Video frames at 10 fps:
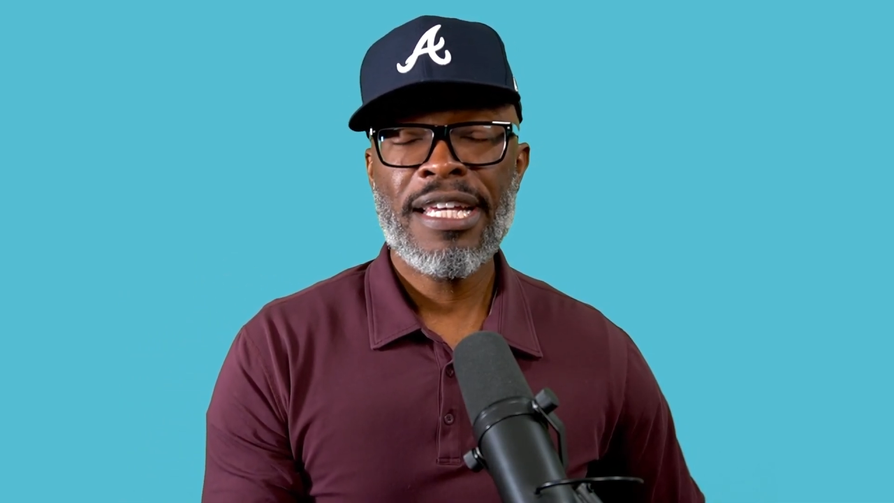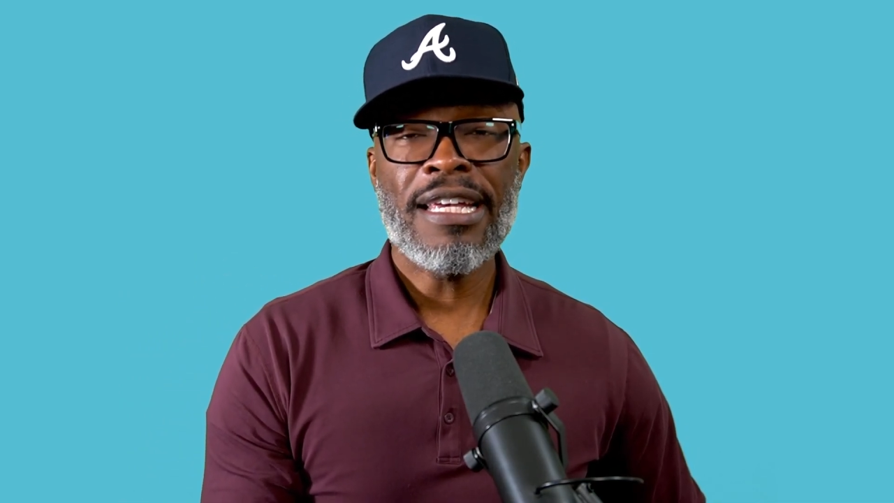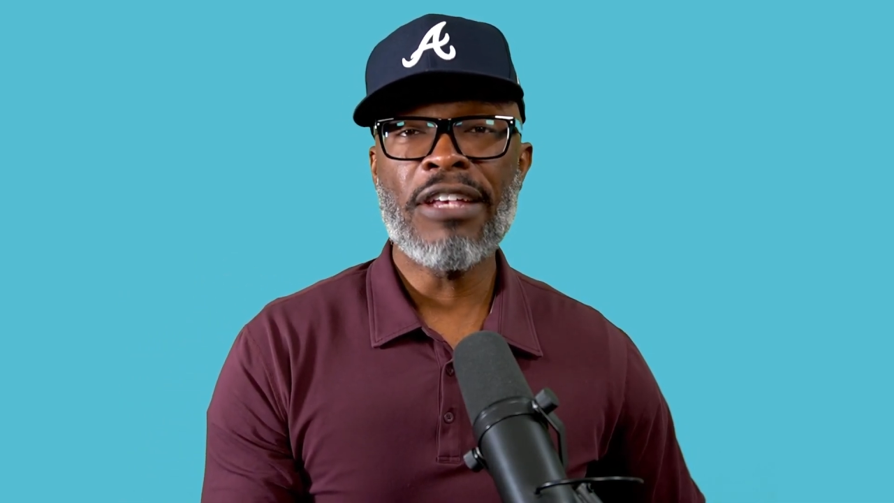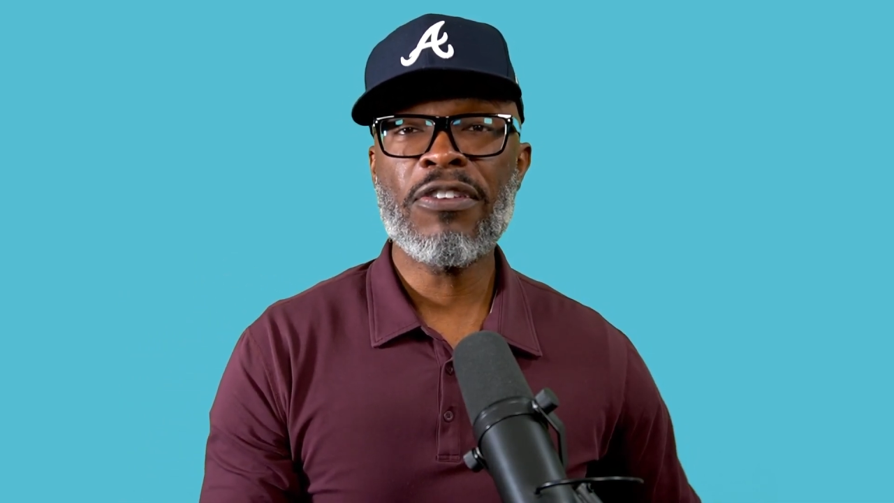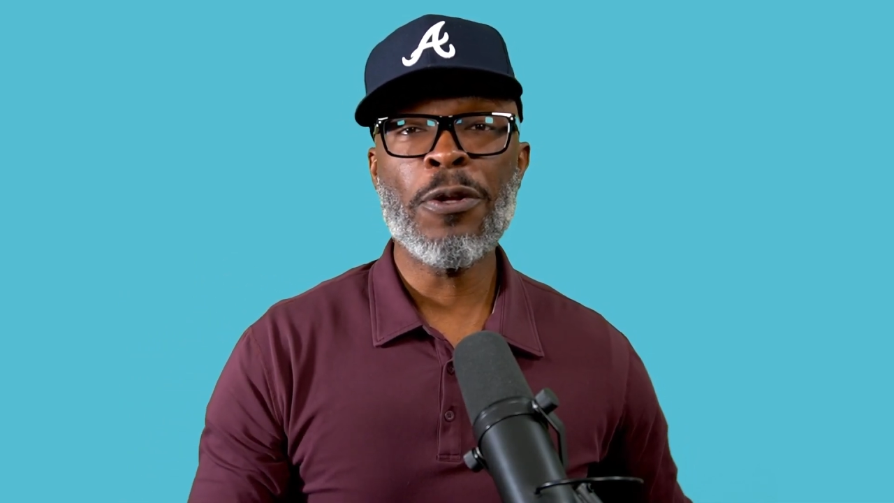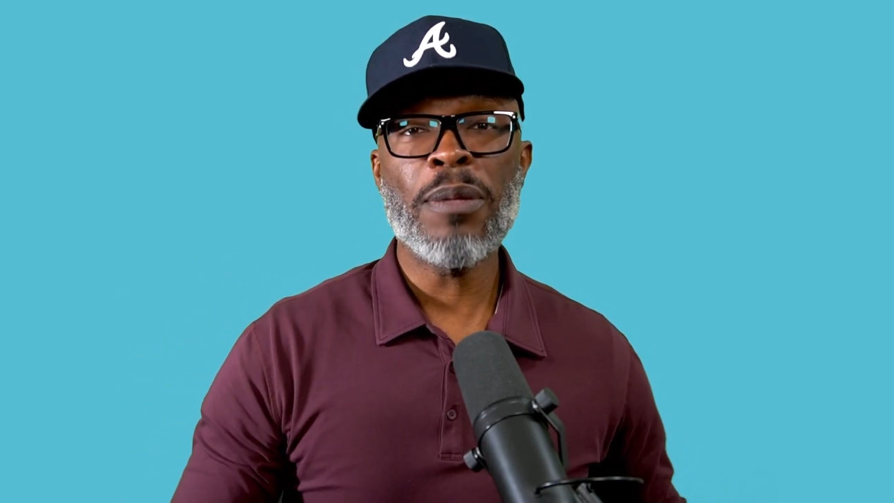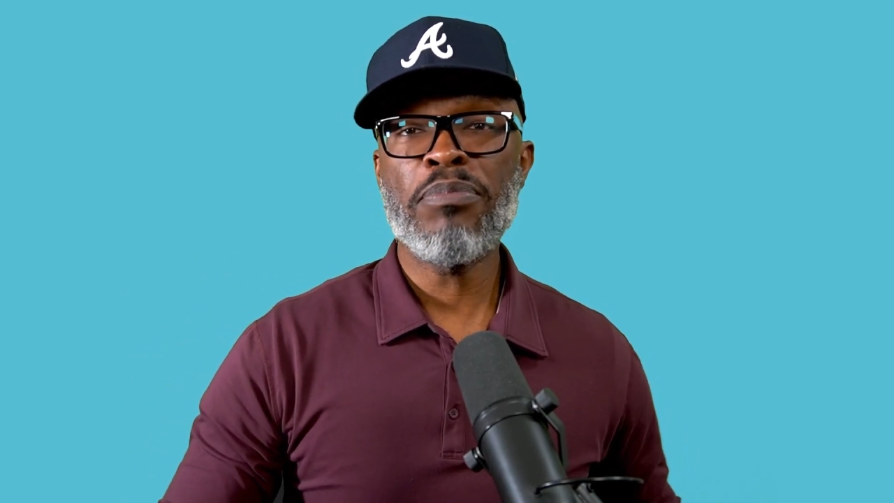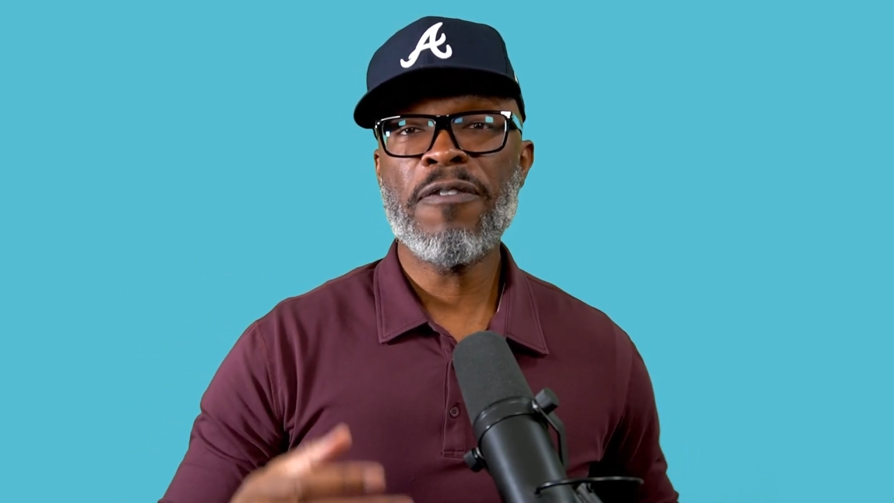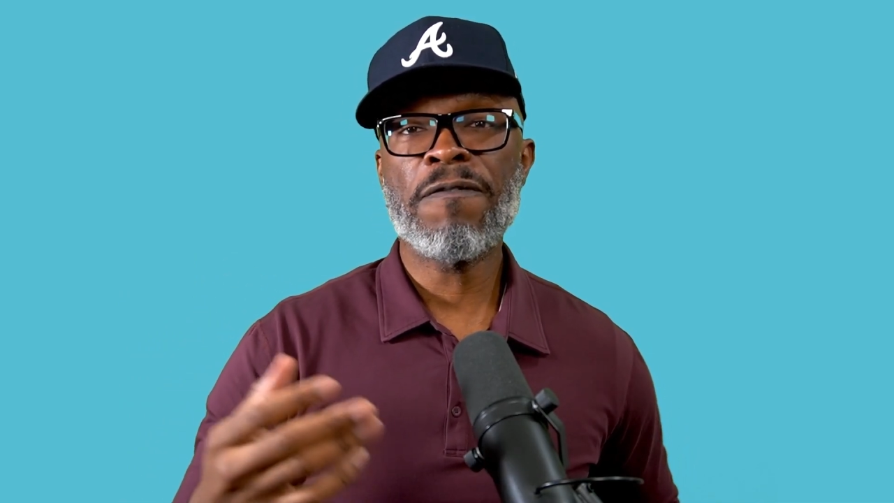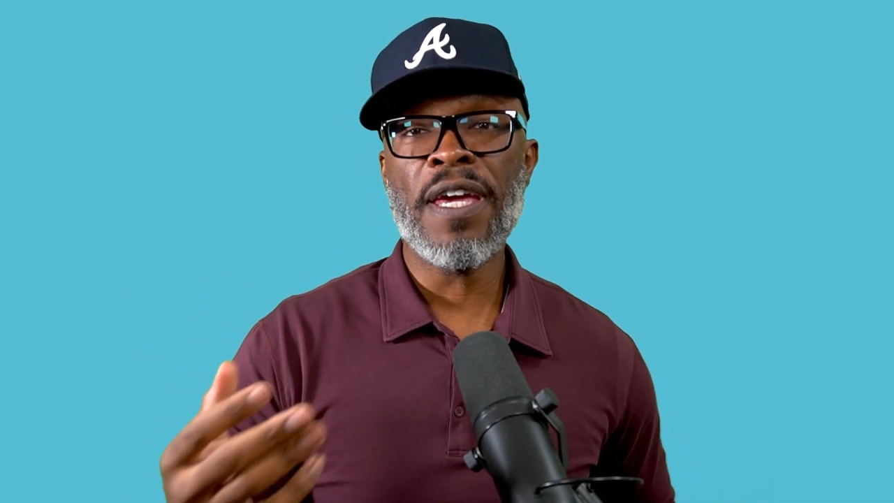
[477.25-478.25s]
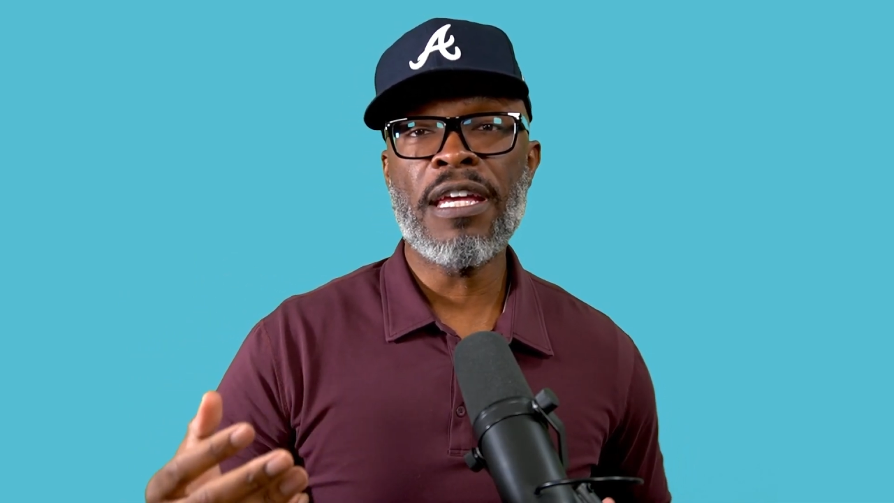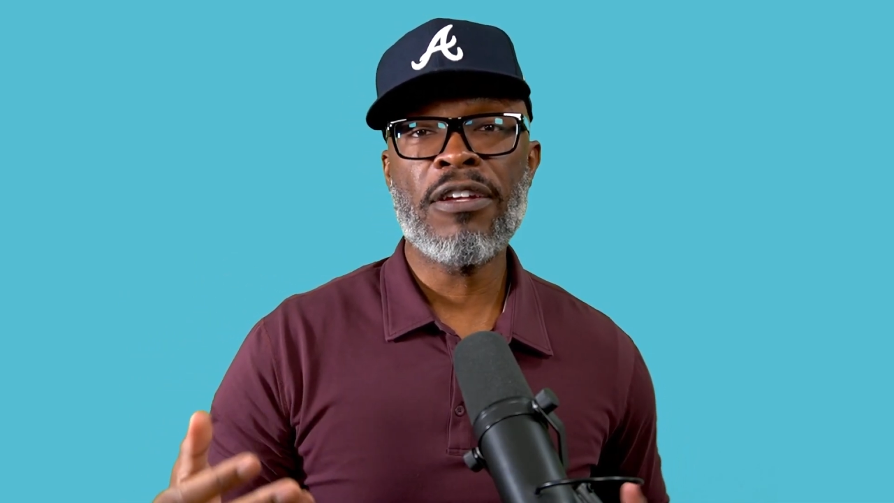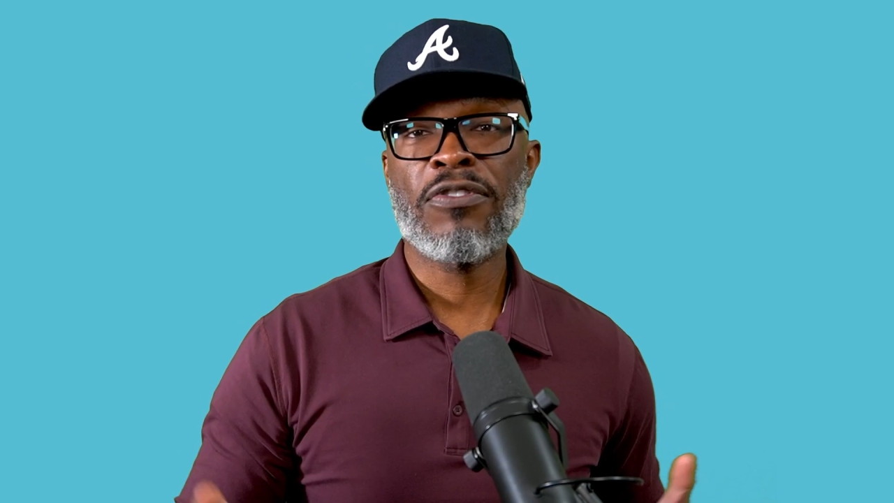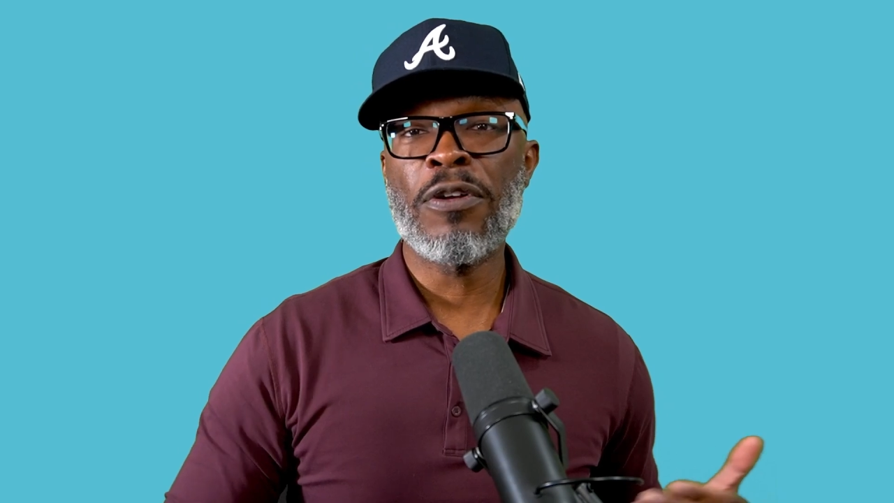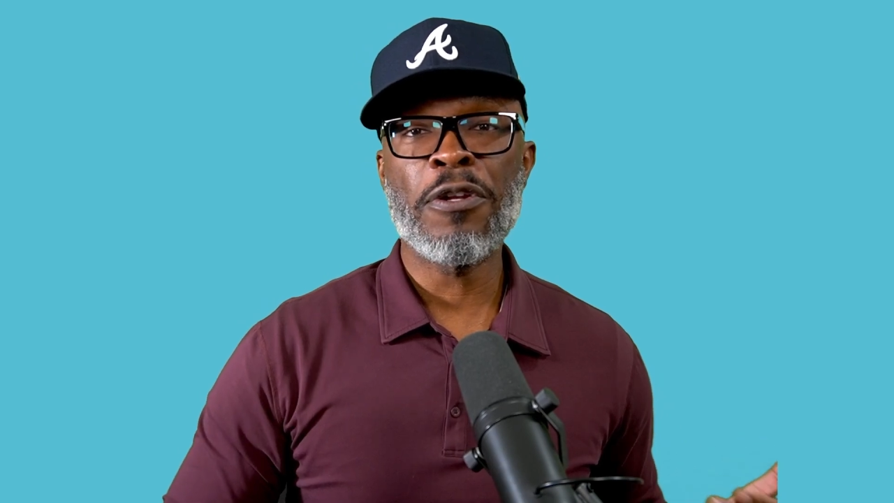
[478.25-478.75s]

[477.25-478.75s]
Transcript: It's going to be fake. It's going